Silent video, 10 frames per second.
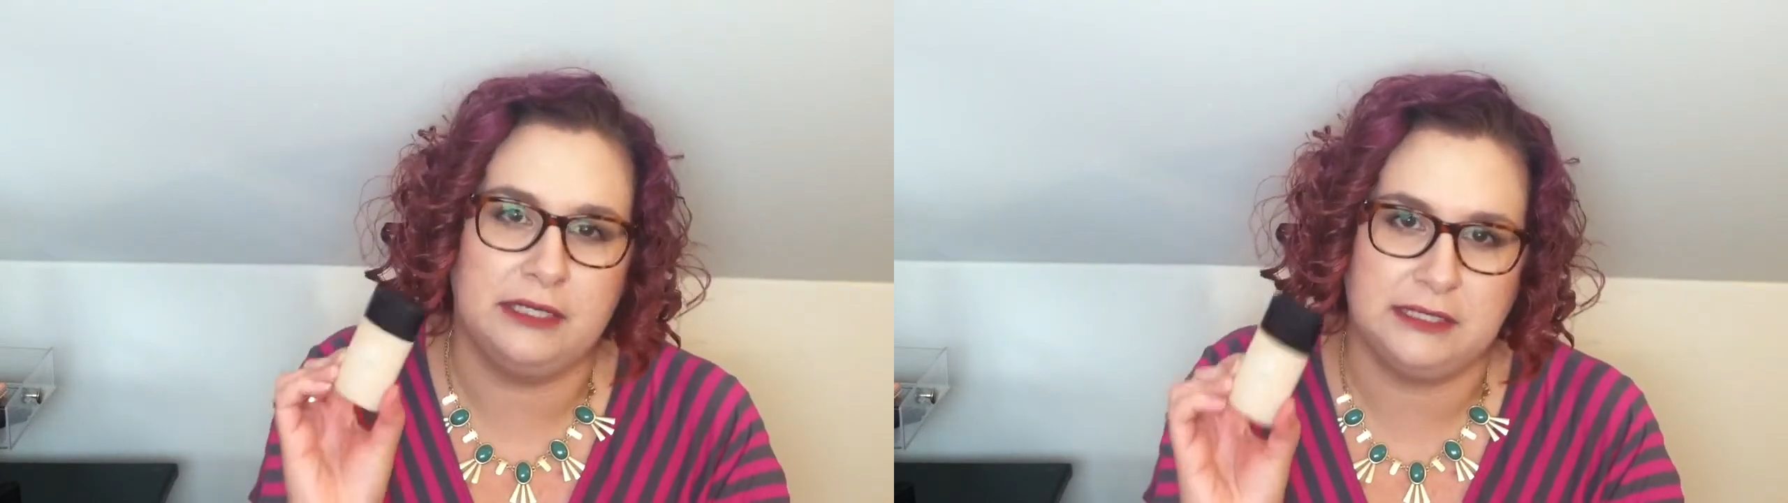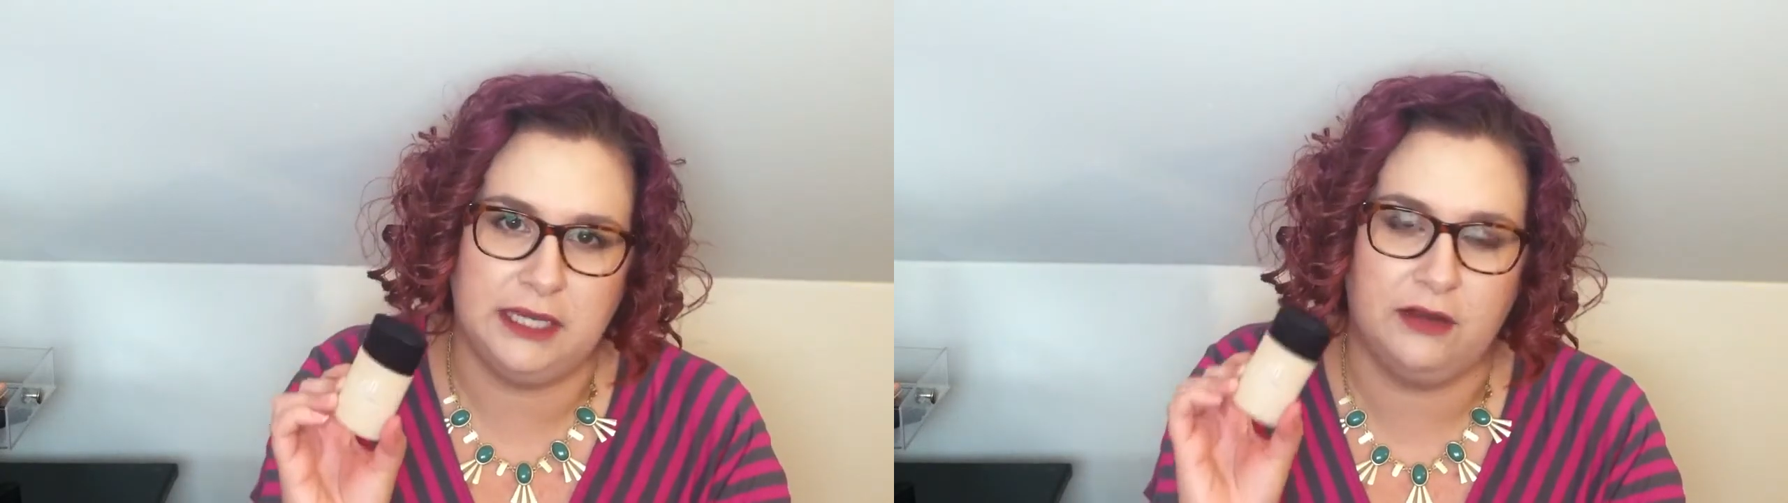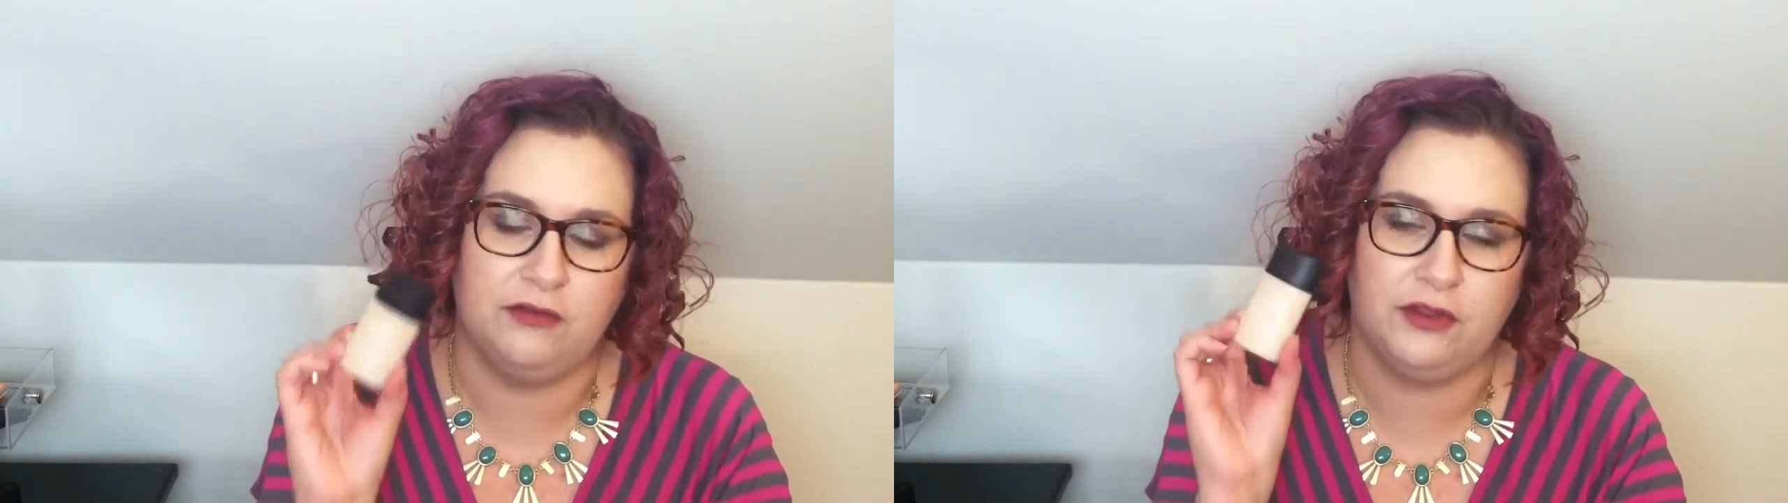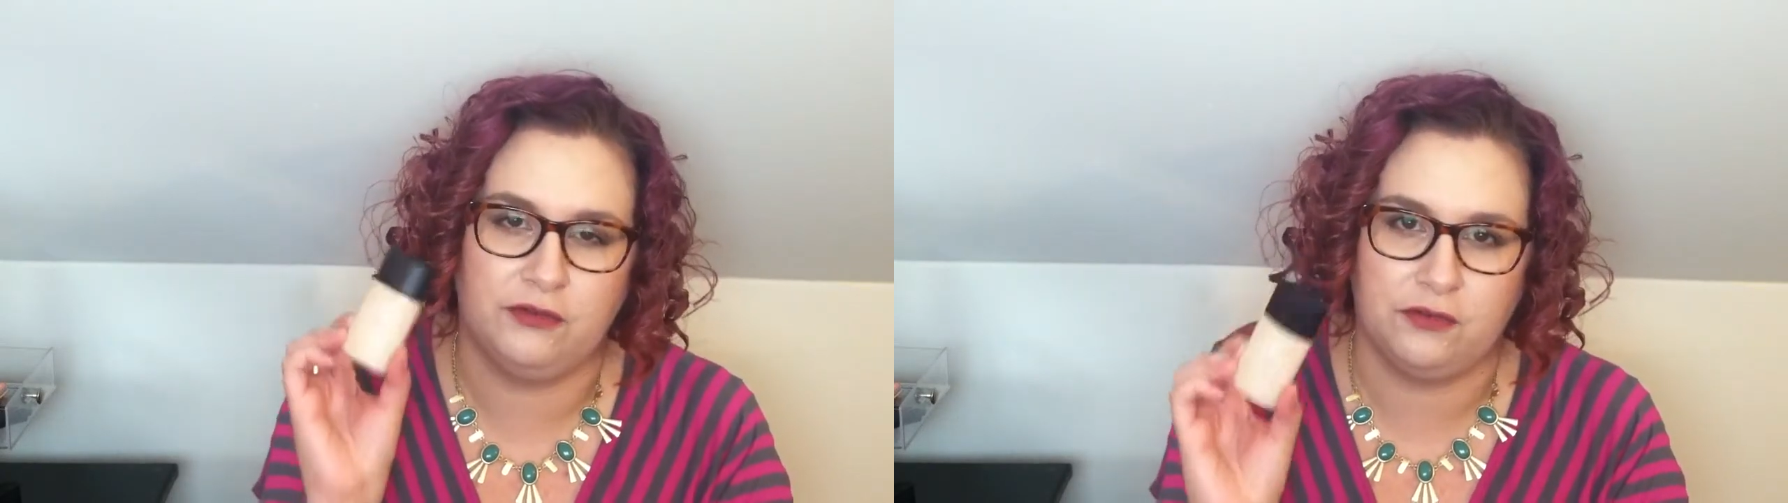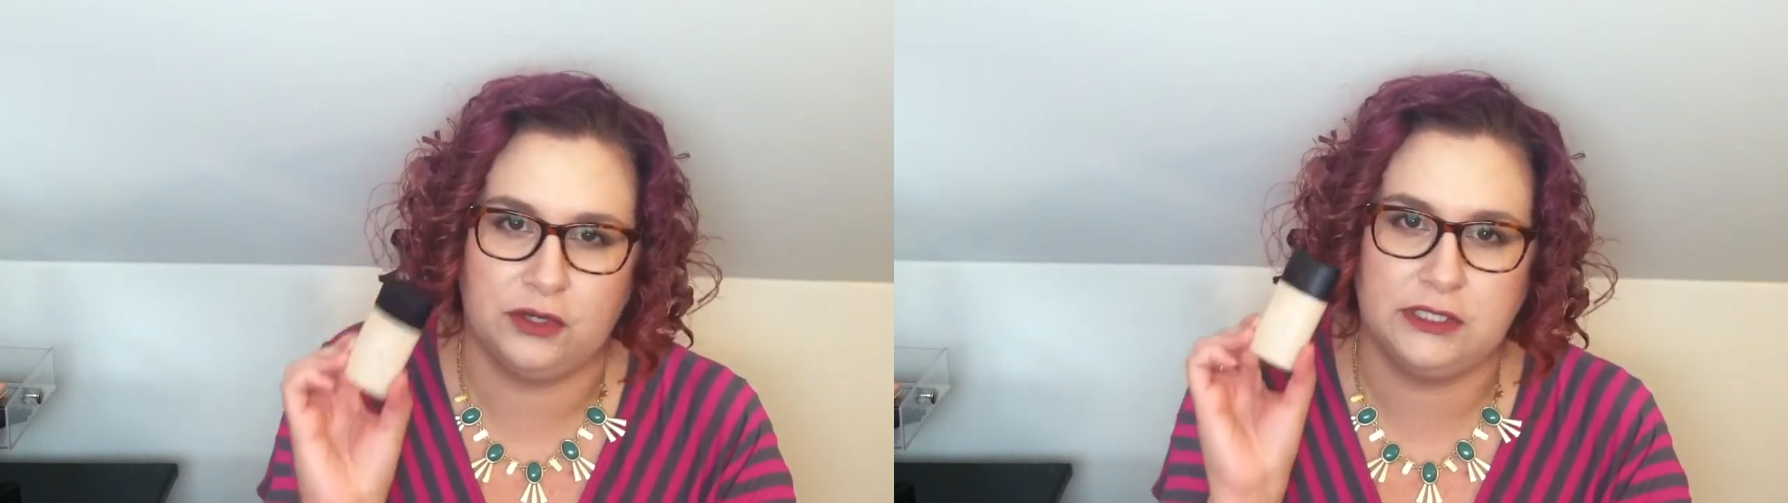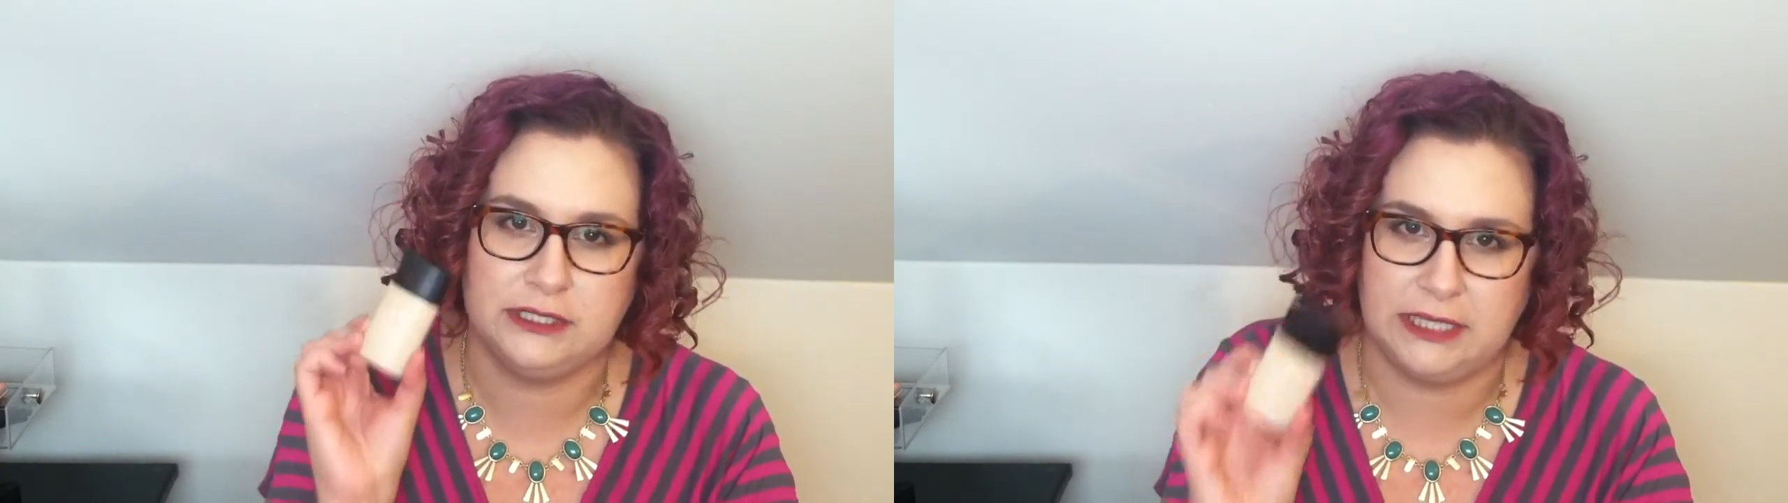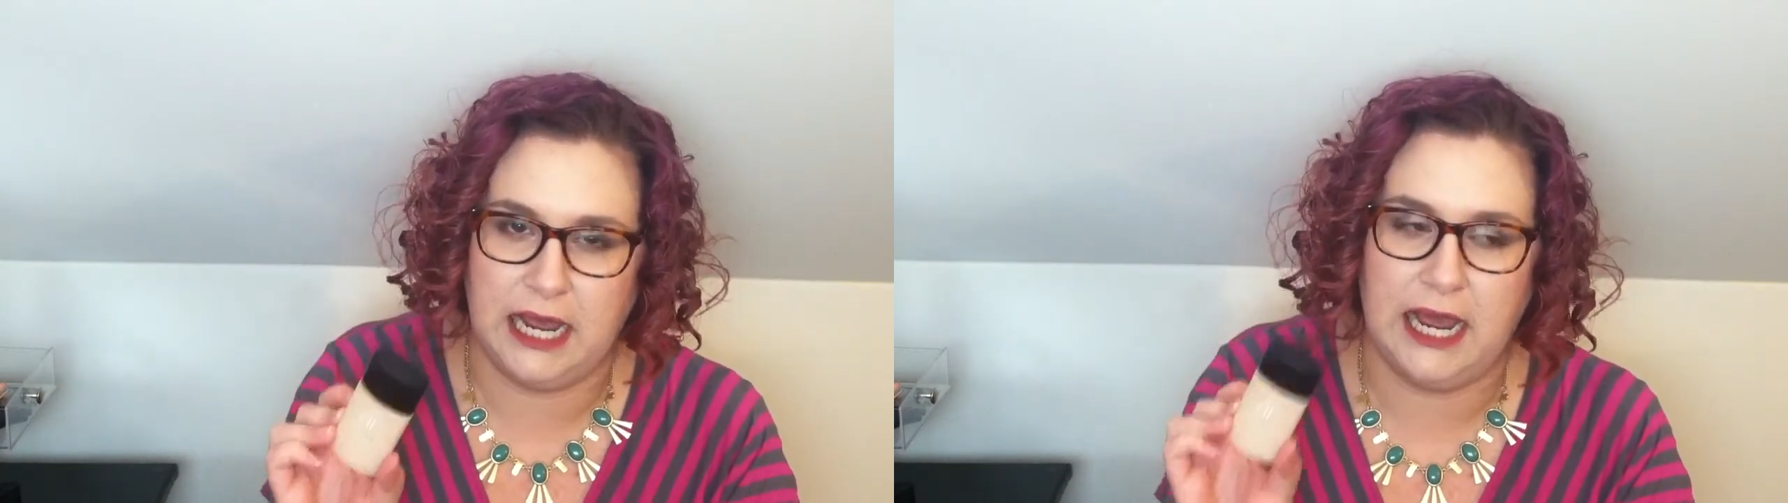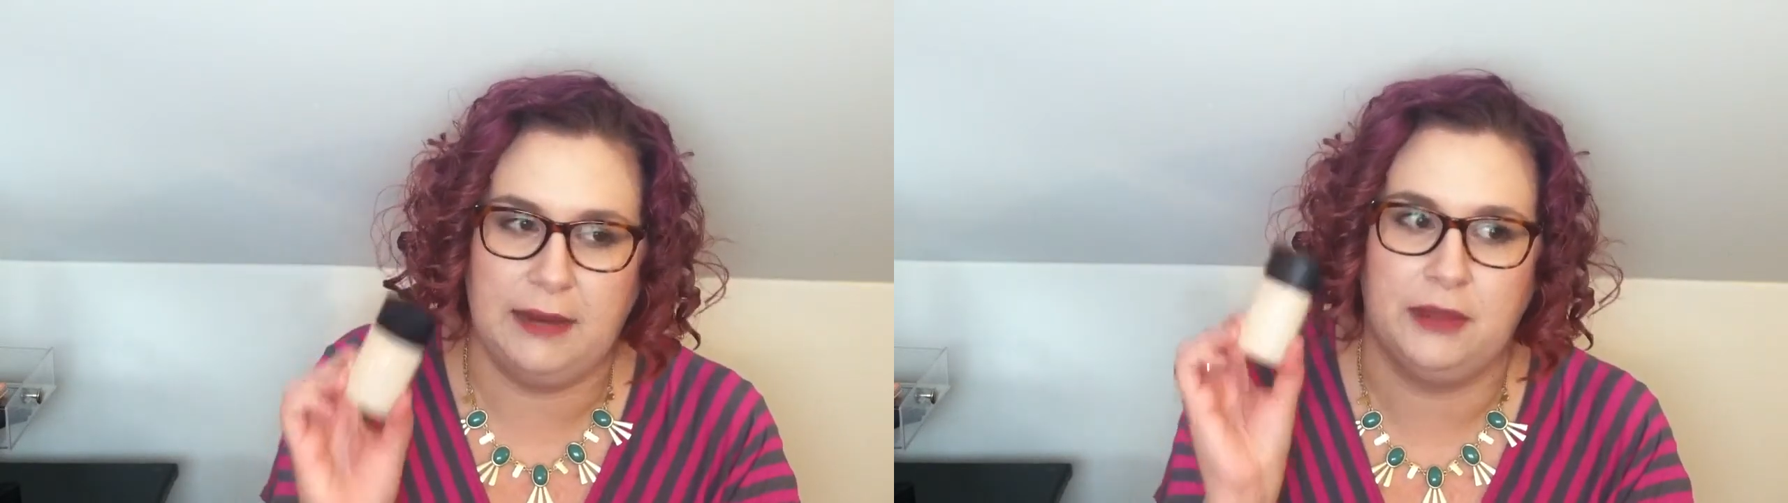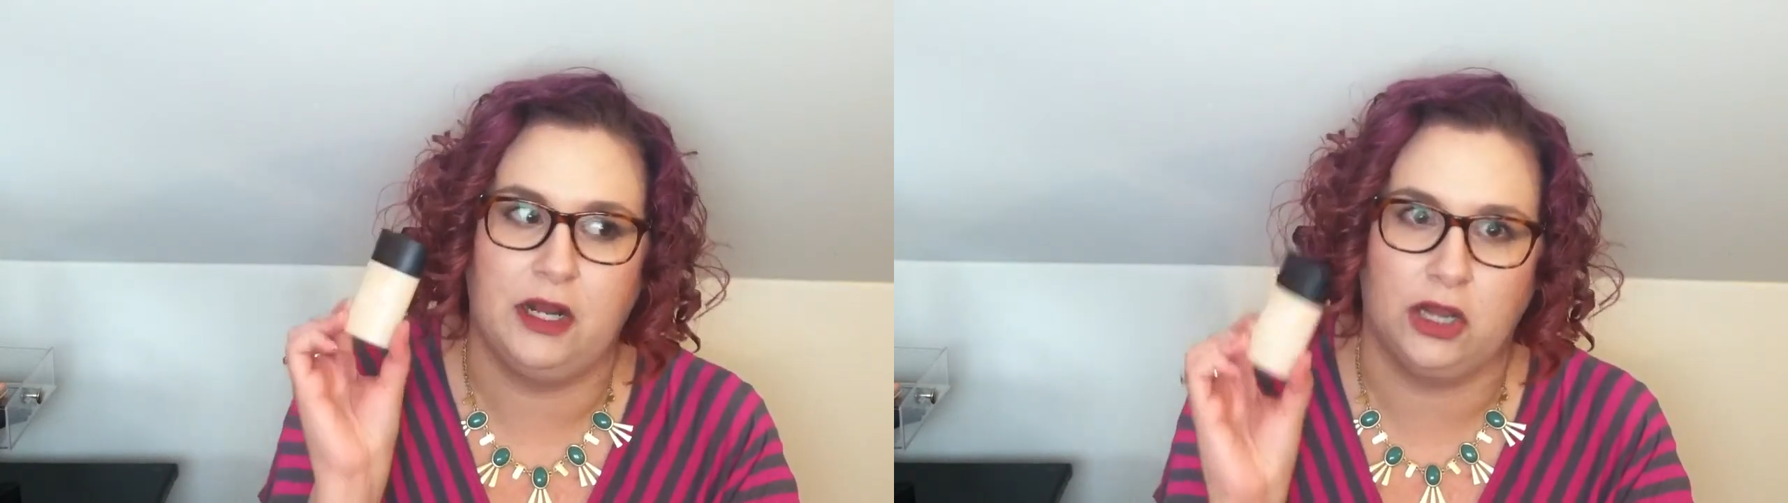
my skin for the first time in